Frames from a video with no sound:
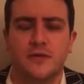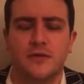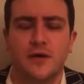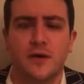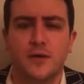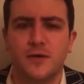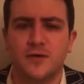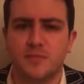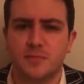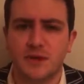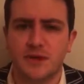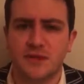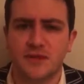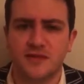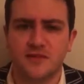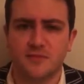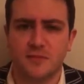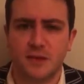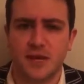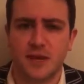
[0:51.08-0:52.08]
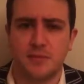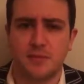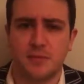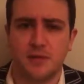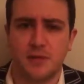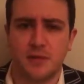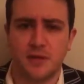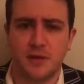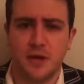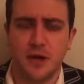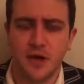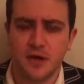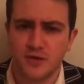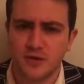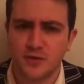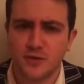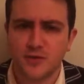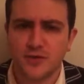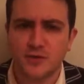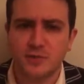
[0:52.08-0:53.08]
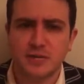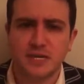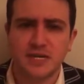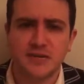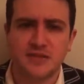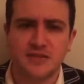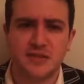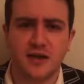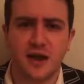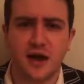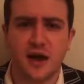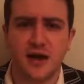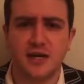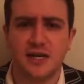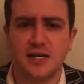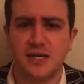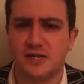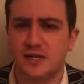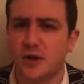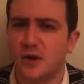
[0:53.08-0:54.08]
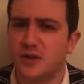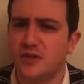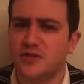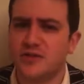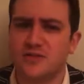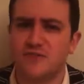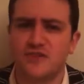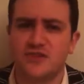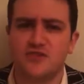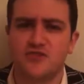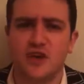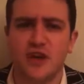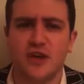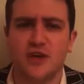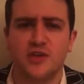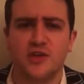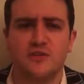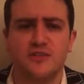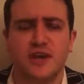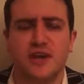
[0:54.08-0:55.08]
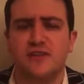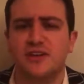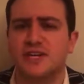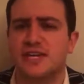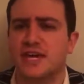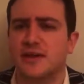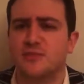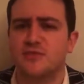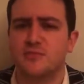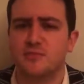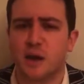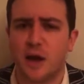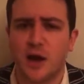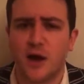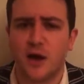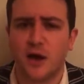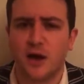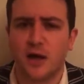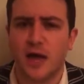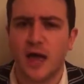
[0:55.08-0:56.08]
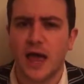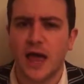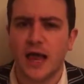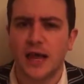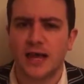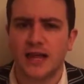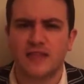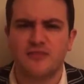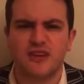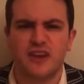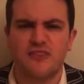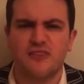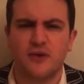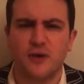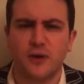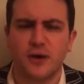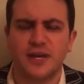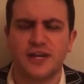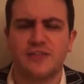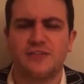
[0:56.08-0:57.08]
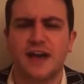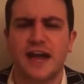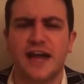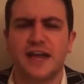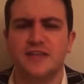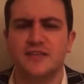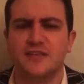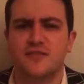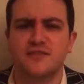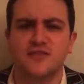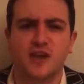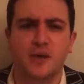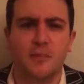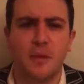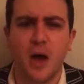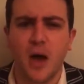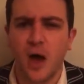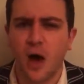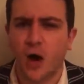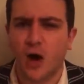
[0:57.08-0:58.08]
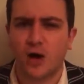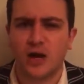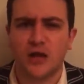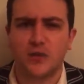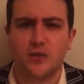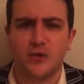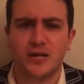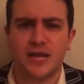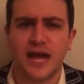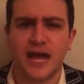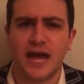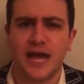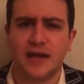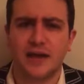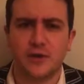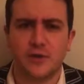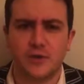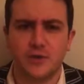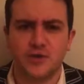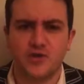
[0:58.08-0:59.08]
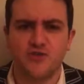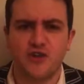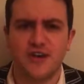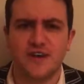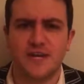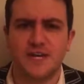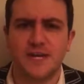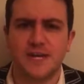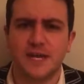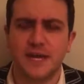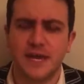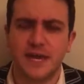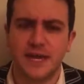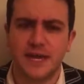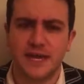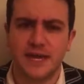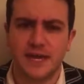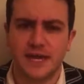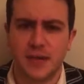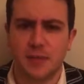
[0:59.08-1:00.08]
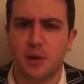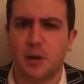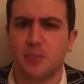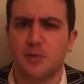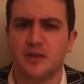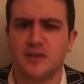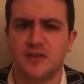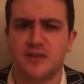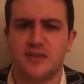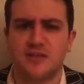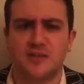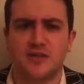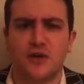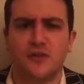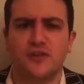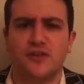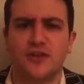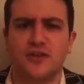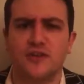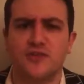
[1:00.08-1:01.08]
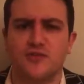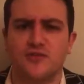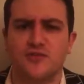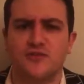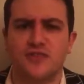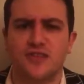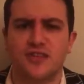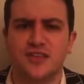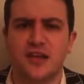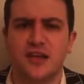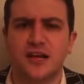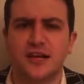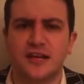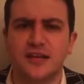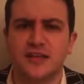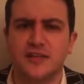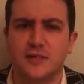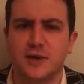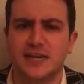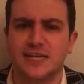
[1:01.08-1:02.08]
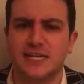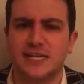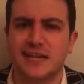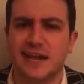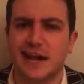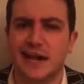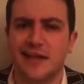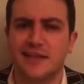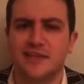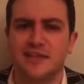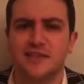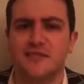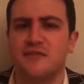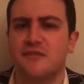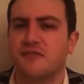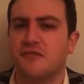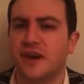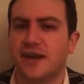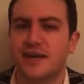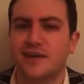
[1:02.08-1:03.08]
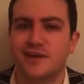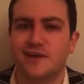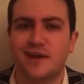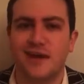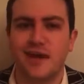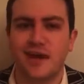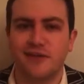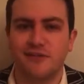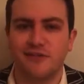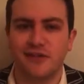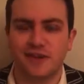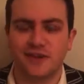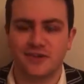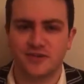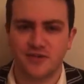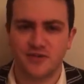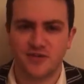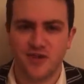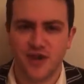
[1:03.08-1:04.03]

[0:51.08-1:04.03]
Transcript: Those pieces of paper, soon to be discarded, tossed in the trash of another town's park, lest they fall into the hands of some Hollywood hack or shredded. In a publicist's office or in the slightly sweating hands of a valiant fixed